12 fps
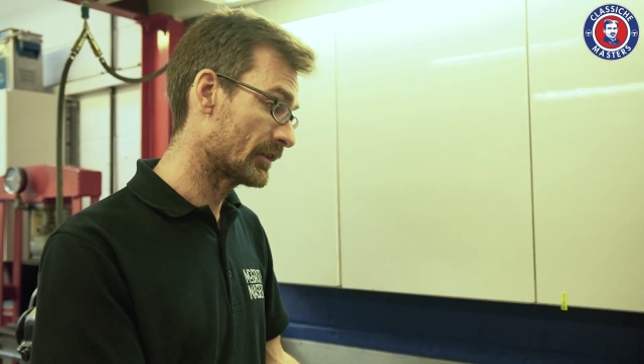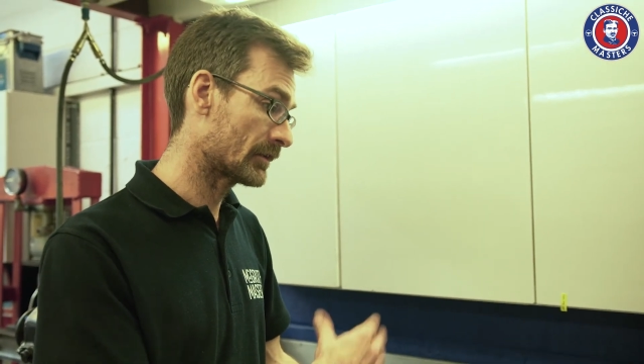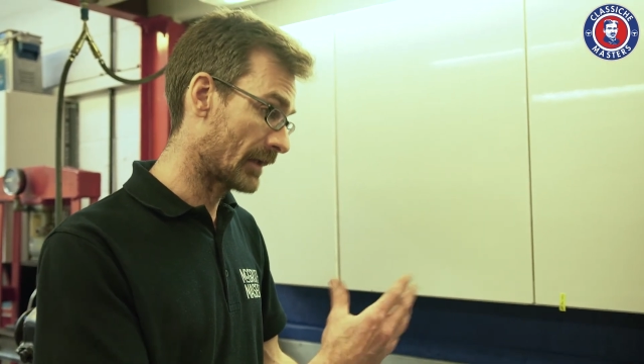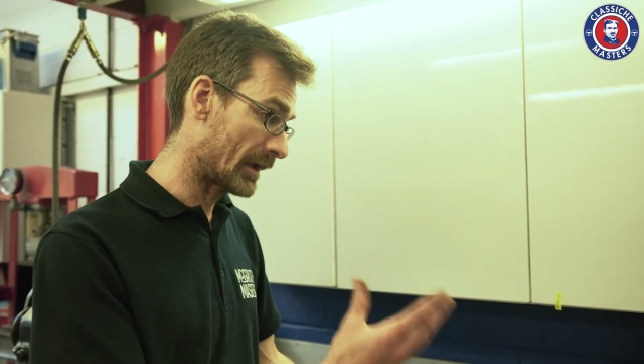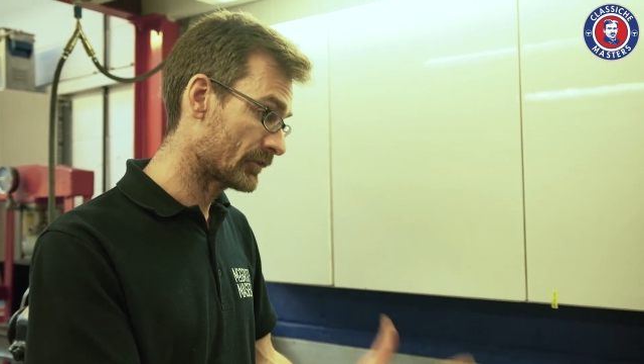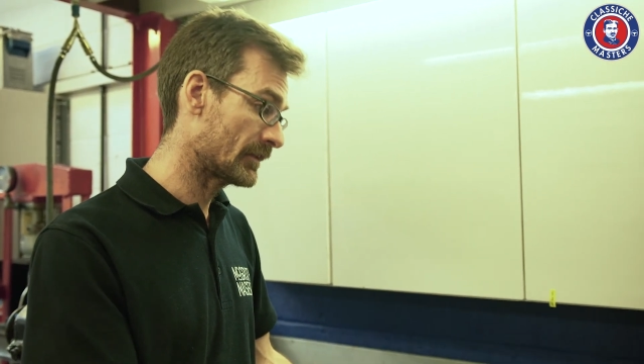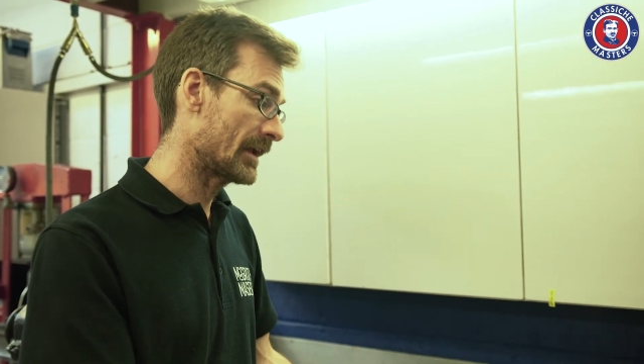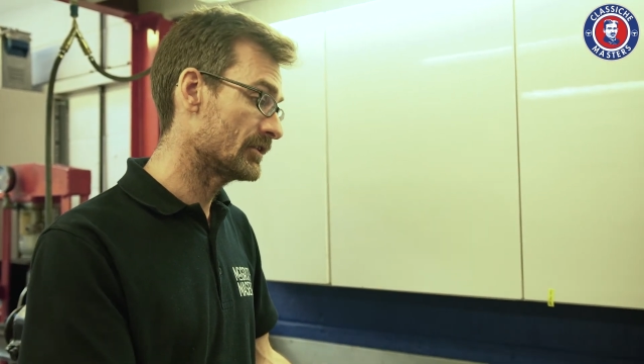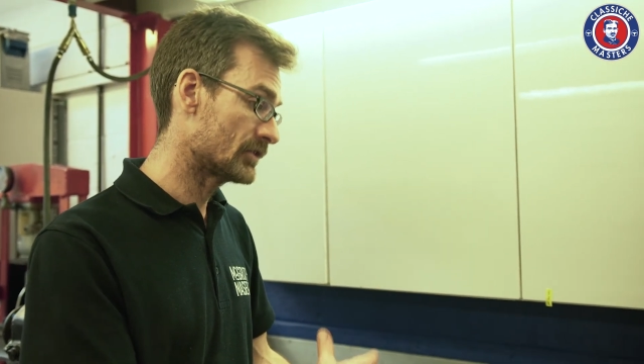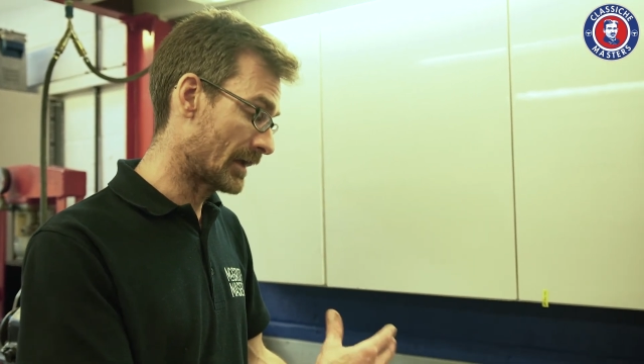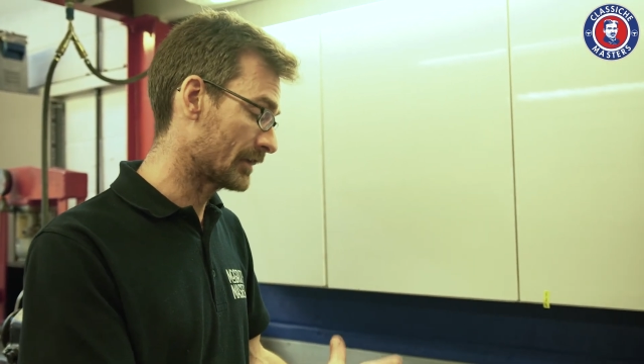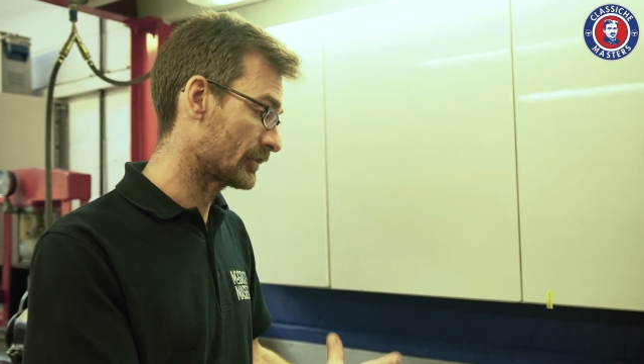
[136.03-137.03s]

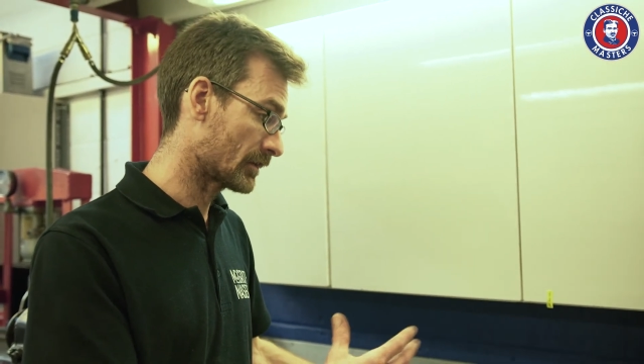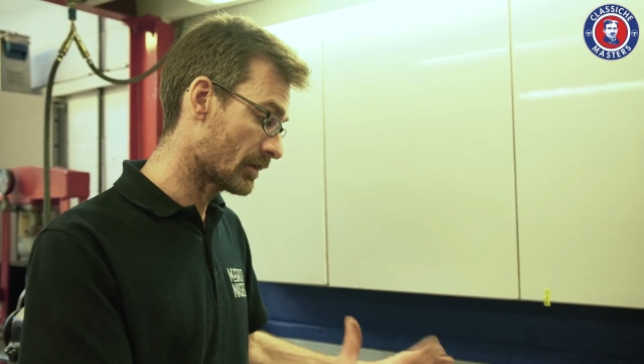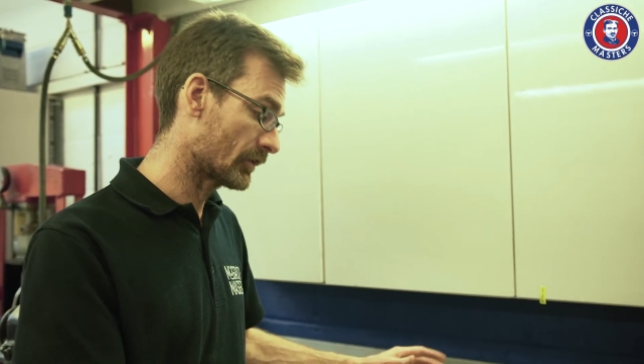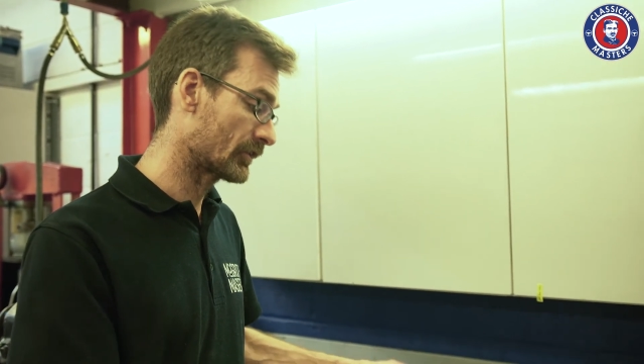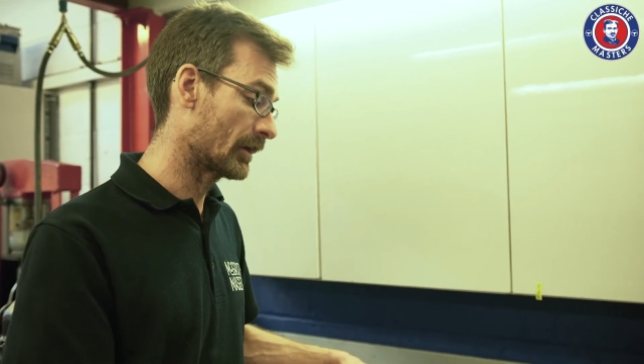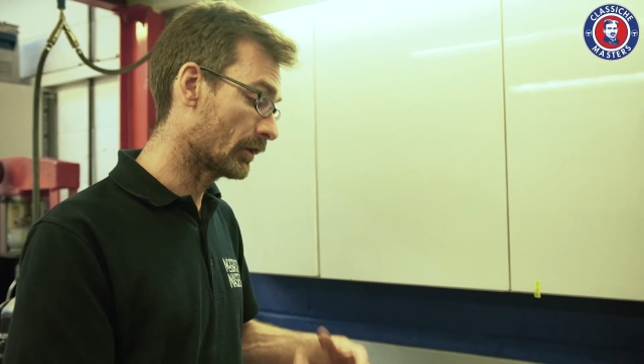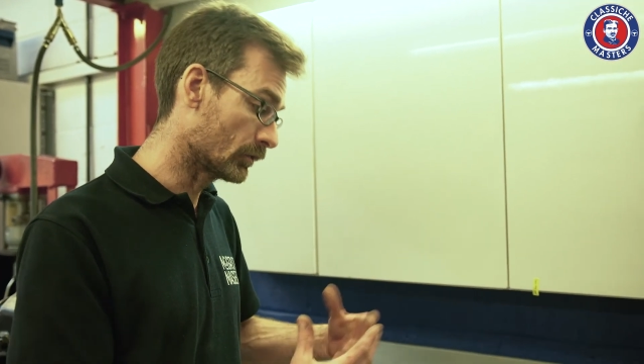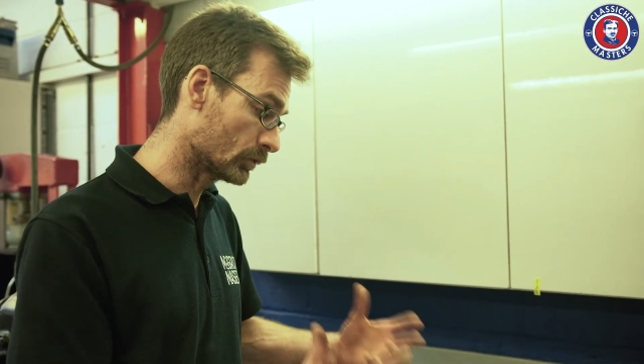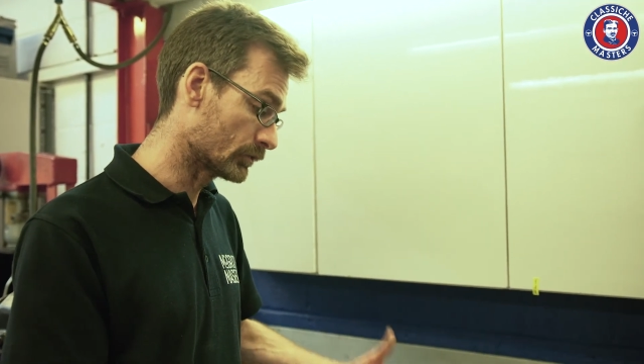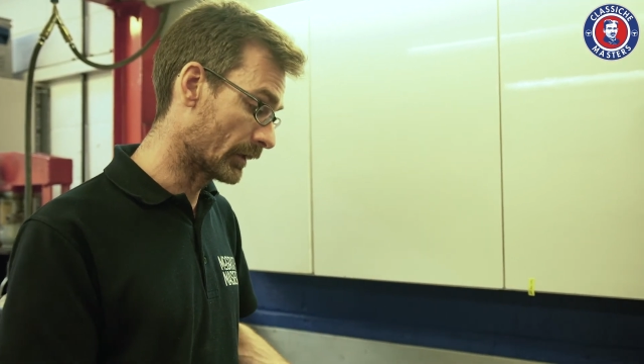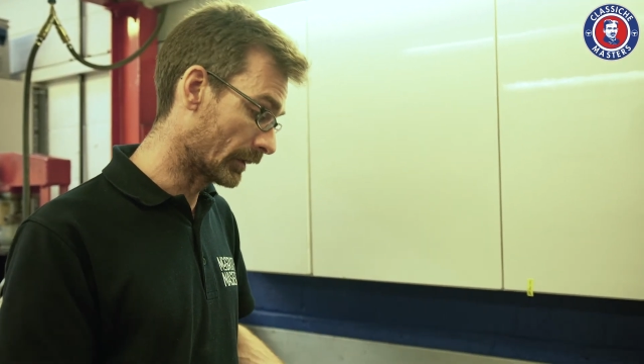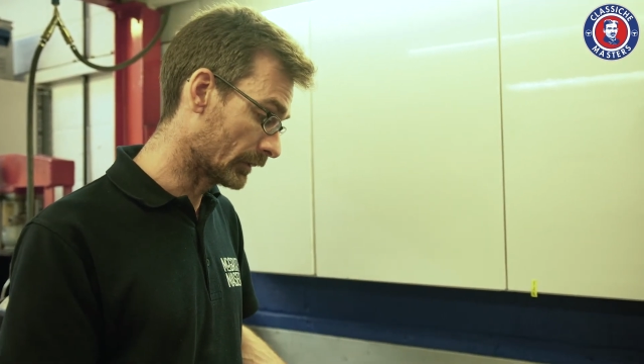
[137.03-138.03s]
the cars get
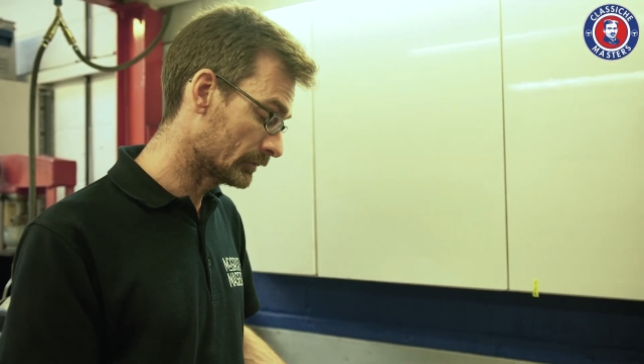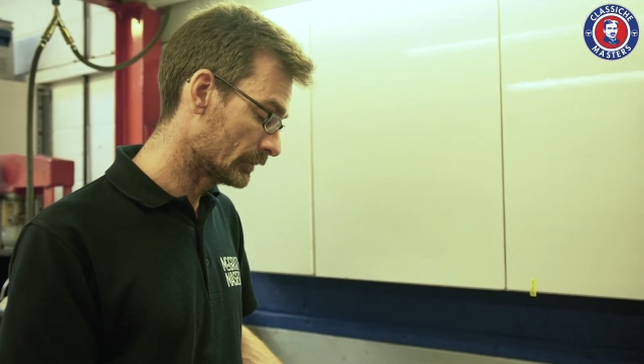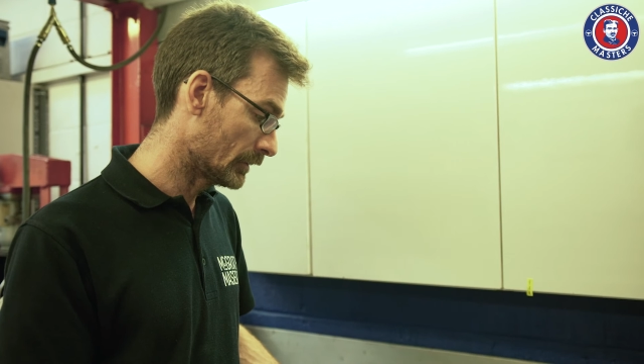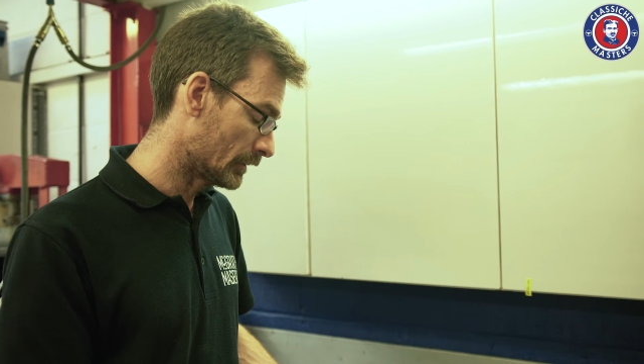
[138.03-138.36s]
older,